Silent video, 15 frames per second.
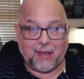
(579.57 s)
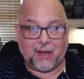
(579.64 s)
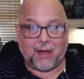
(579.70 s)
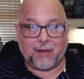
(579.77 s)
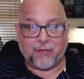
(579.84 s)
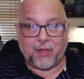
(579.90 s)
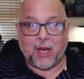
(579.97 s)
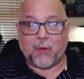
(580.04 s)

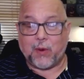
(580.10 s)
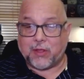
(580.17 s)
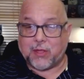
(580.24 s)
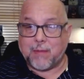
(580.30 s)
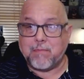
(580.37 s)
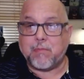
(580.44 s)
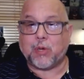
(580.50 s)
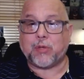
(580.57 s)
of Yahweh, the
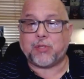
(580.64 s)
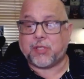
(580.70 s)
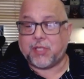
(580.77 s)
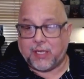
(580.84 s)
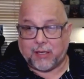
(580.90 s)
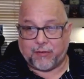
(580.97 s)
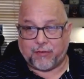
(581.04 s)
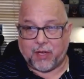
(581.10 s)

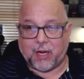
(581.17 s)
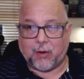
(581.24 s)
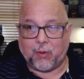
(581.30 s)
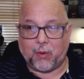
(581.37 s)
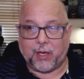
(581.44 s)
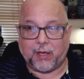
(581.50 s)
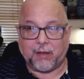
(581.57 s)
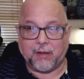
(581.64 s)
mercy of Yahweh,